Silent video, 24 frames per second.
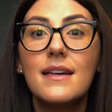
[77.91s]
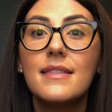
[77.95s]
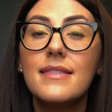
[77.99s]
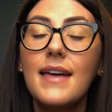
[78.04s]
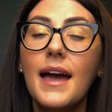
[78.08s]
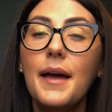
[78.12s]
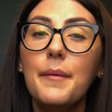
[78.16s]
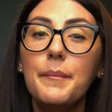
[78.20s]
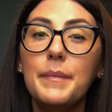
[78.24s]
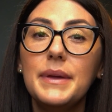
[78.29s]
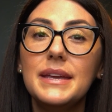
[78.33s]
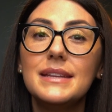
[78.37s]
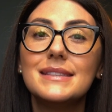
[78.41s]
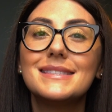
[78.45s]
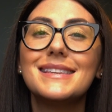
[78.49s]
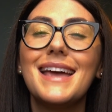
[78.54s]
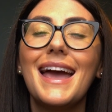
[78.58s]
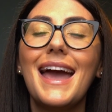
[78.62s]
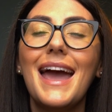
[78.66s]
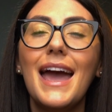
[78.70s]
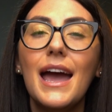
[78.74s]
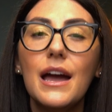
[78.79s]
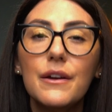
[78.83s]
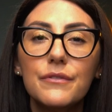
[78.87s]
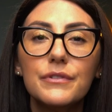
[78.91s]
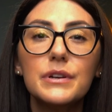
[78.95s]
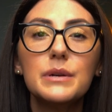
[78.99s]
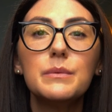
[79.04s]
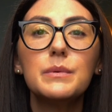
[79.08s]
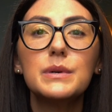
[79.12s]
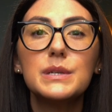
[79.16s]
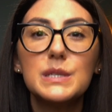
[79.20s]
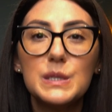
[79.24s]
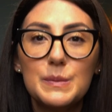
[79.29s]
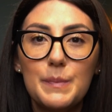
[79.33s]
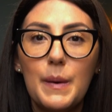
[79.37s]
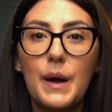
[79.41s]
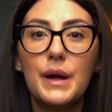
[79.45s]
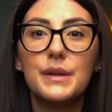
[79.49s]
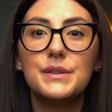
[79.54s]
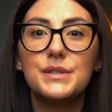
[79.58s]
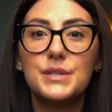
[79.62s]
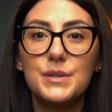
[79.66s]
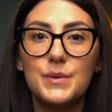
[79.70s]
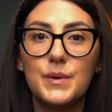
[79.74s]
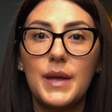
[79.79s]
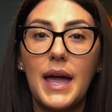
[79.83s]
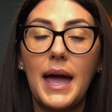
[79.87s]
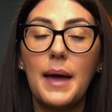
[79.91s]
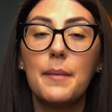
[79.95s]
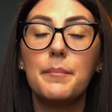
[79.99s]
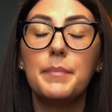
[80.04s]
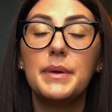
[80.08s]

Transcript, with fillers: That means every response you get